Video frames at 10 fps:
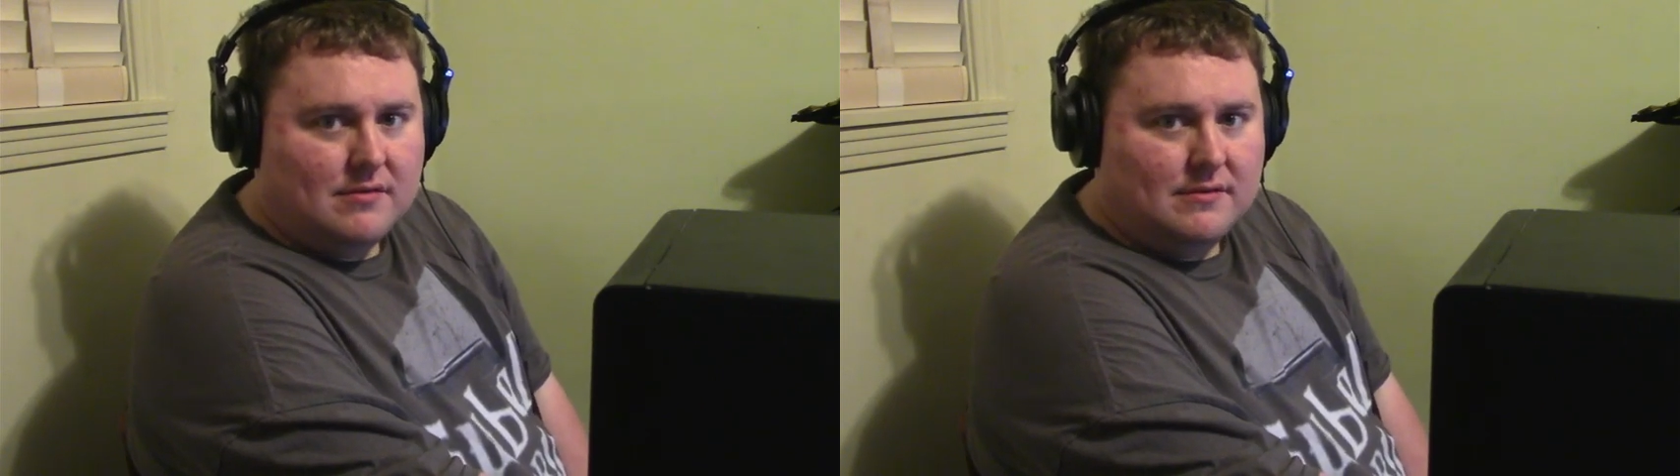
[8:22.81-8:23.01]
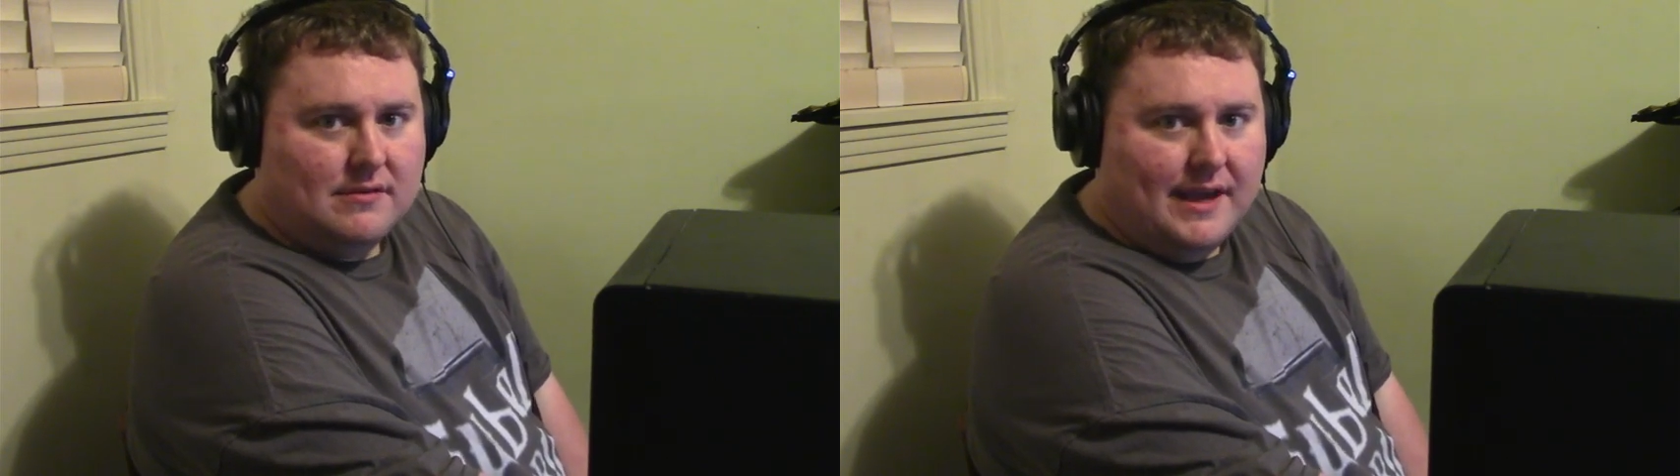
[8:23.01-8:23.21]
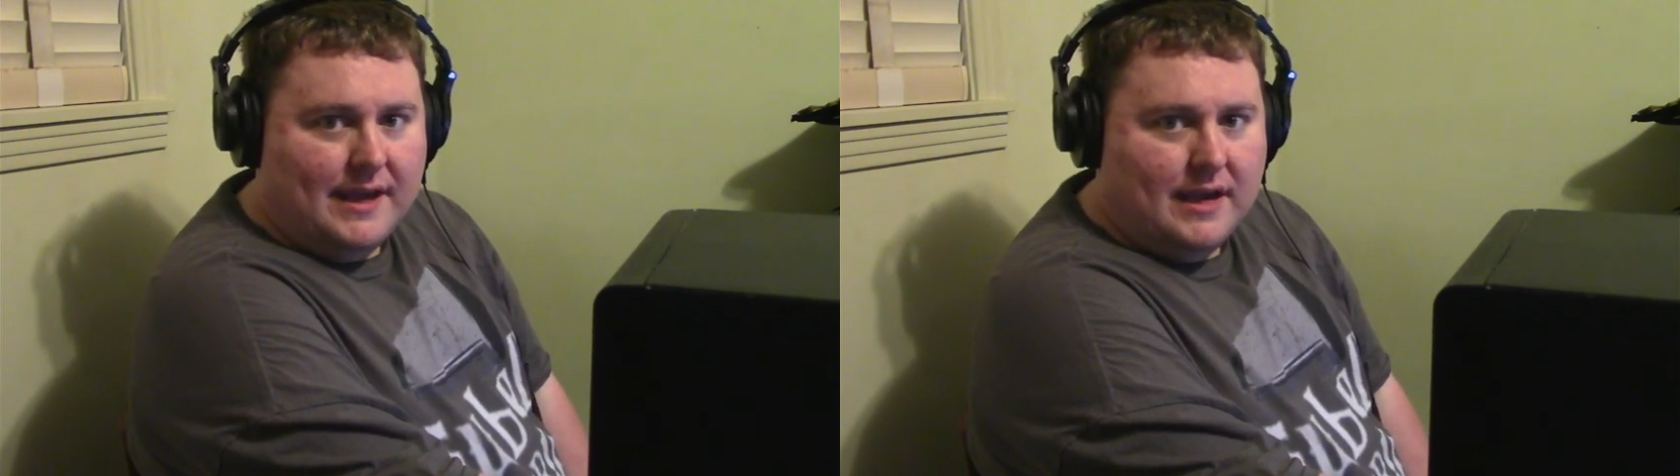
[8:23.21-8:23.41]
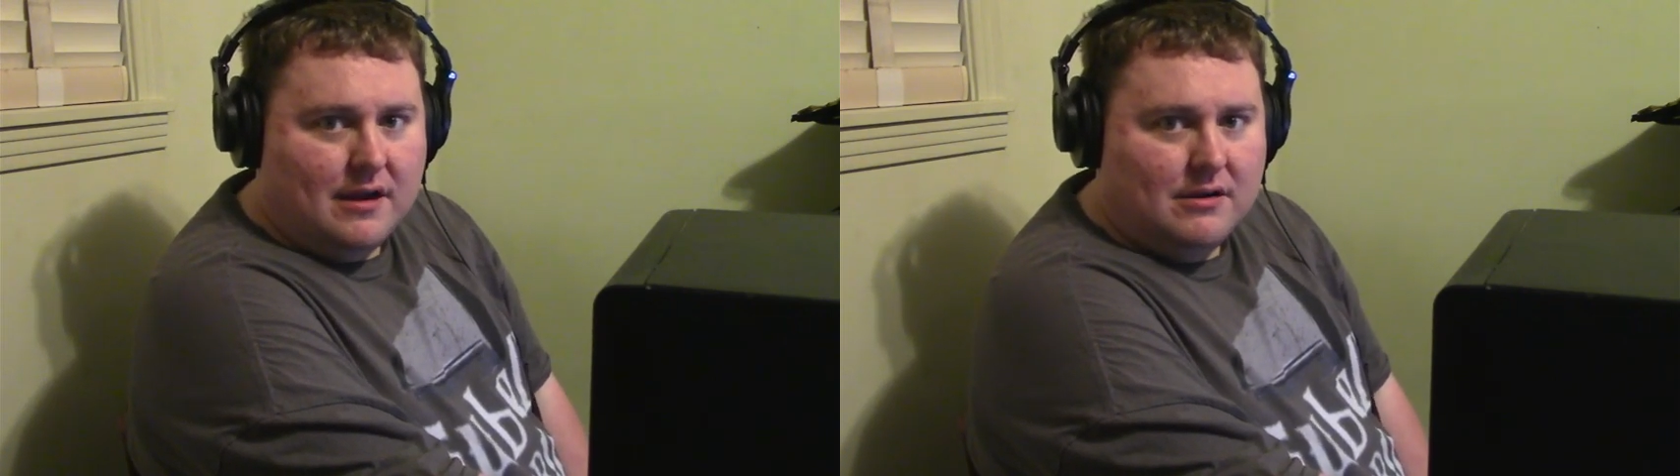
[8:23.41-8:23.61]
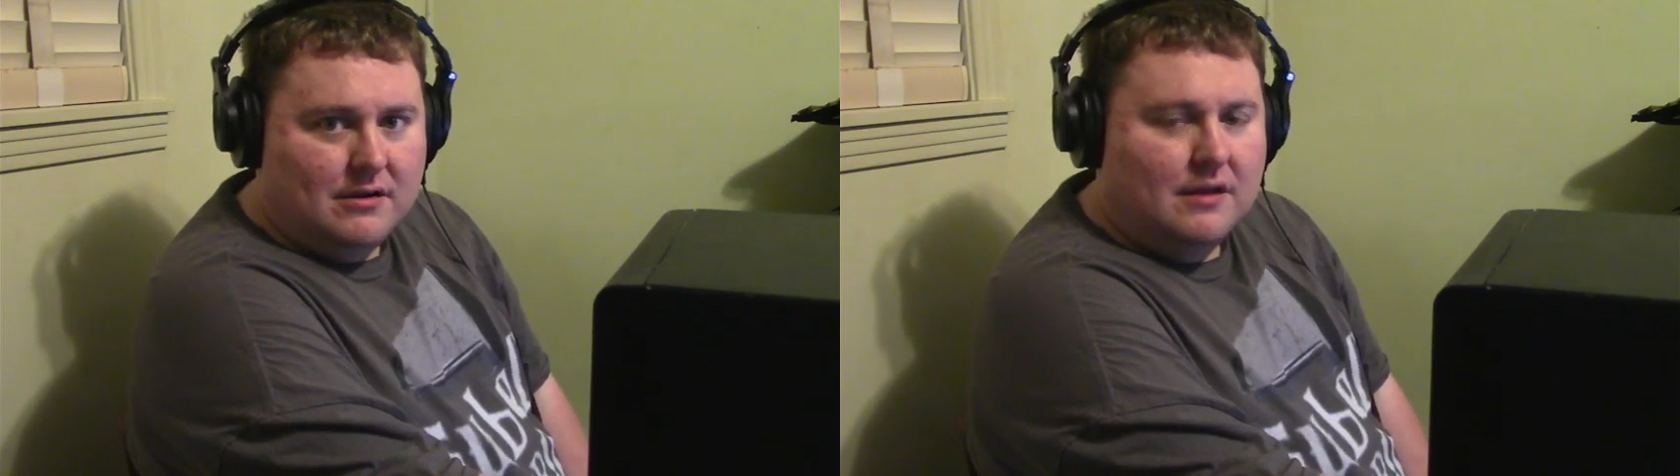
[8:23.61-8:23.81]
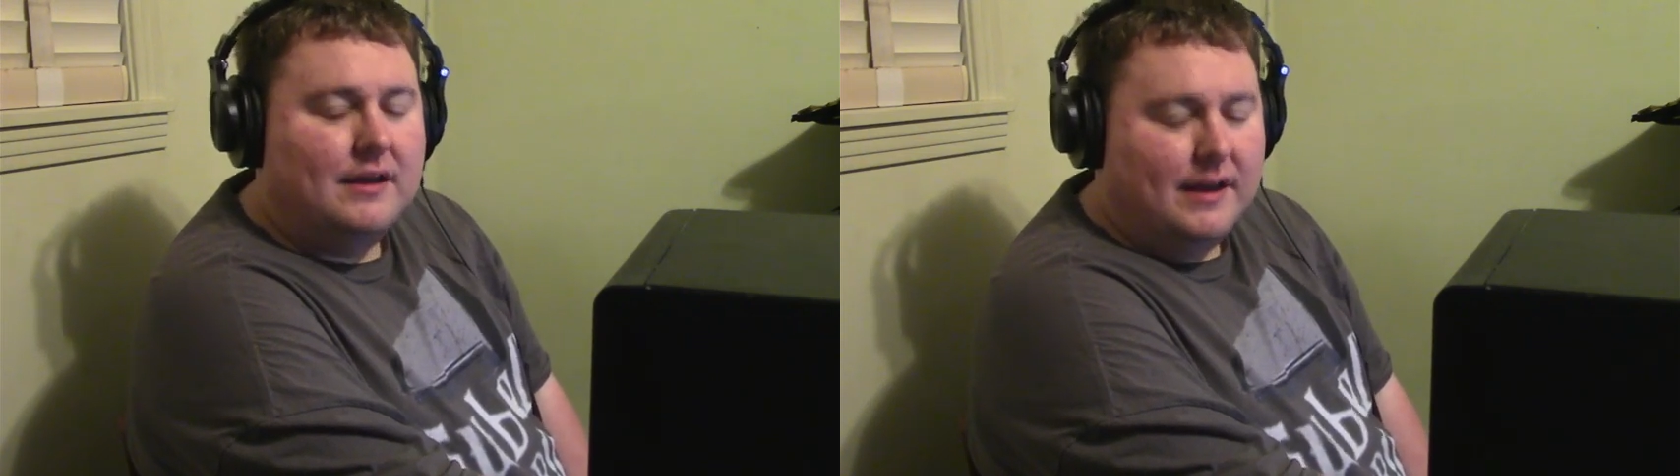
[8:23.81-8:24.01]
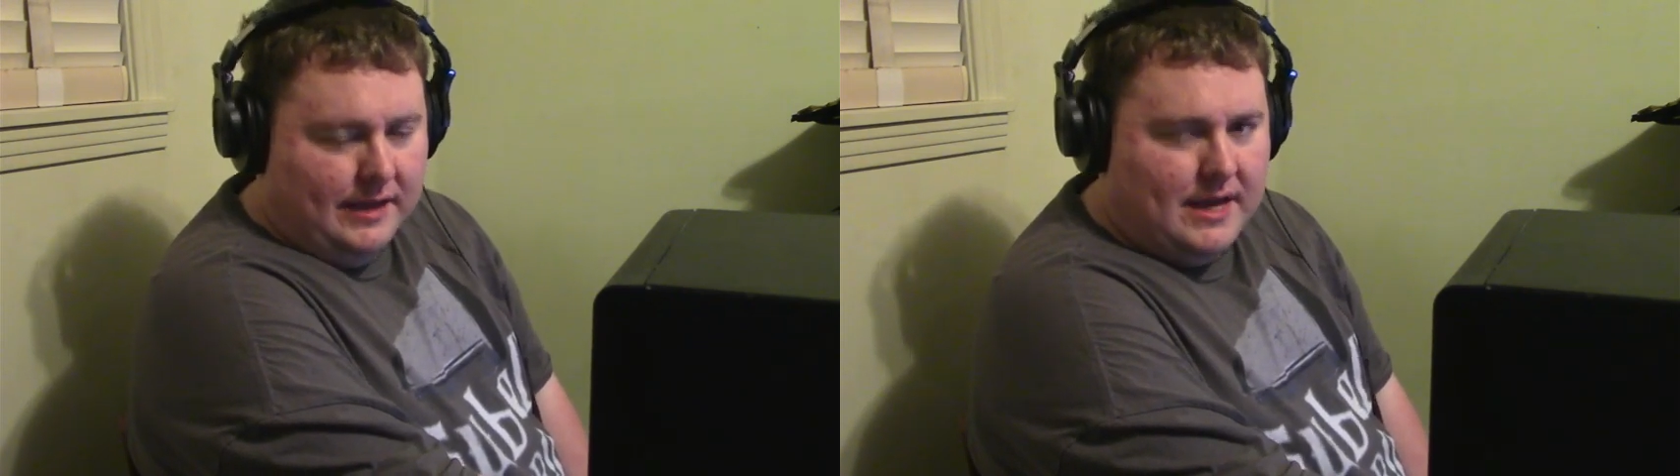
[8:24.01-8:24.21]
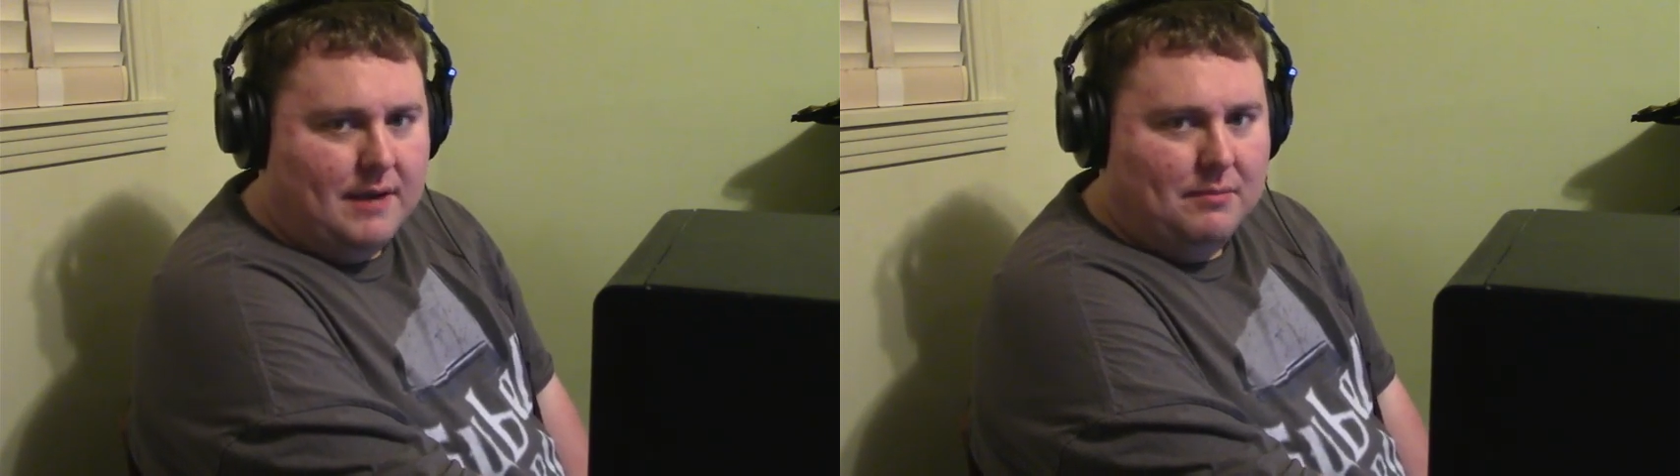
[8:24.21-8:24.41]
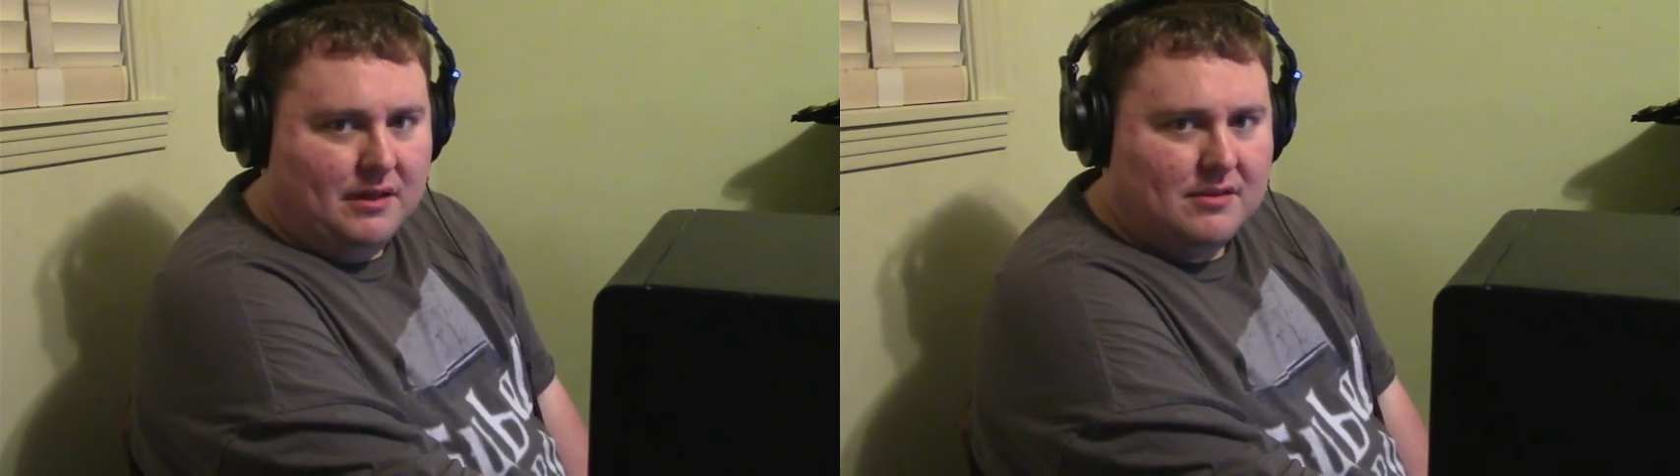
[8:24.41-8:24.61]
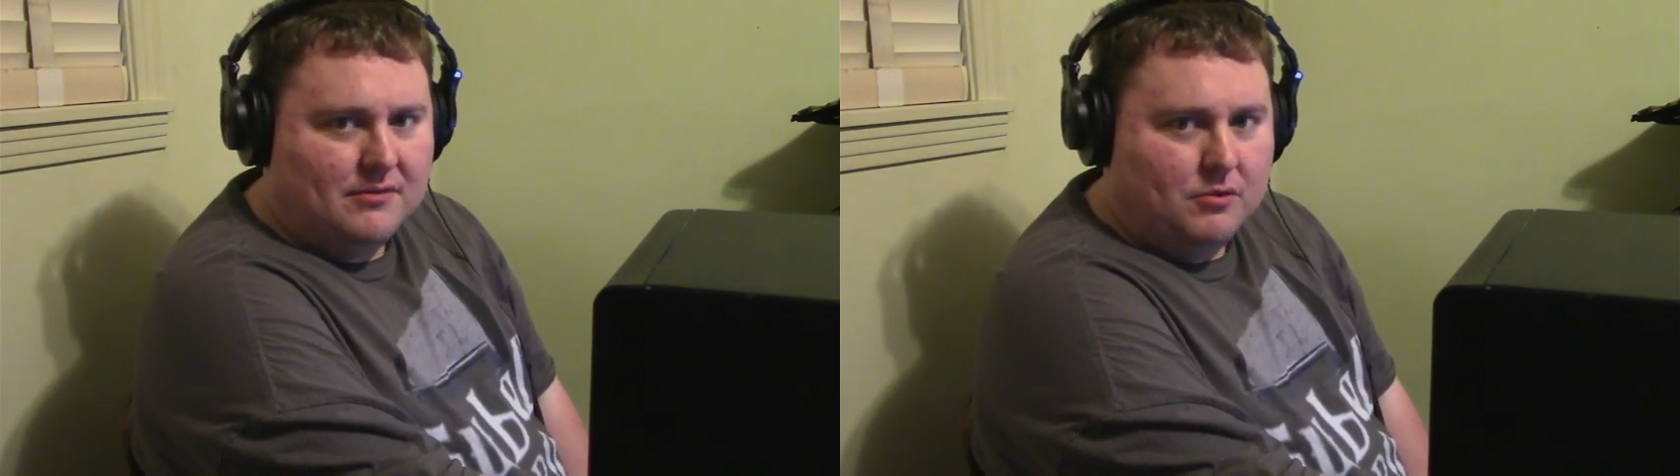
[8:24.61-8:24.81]
take care and God
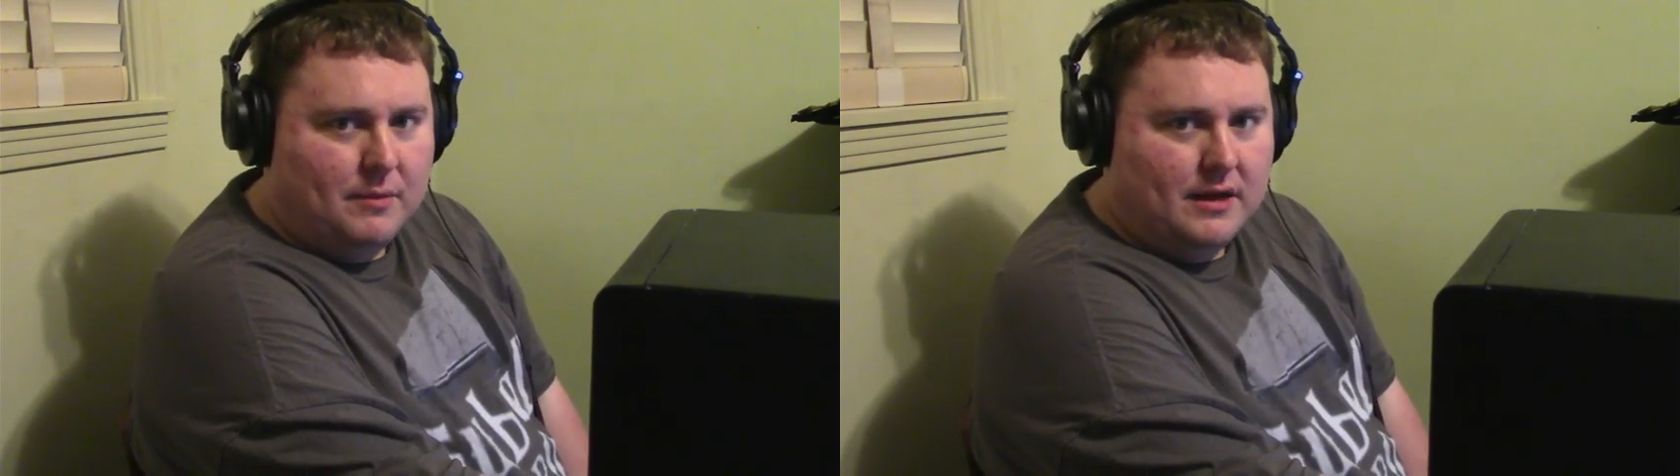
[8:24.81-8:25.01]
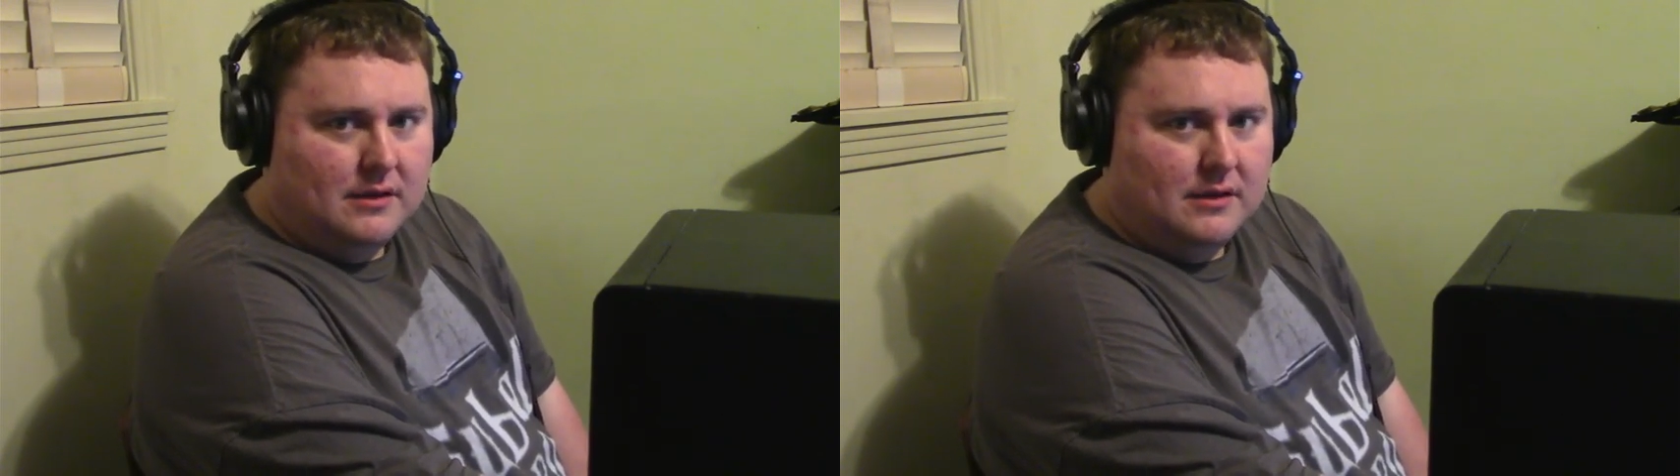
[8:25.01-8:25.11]
bless everybody.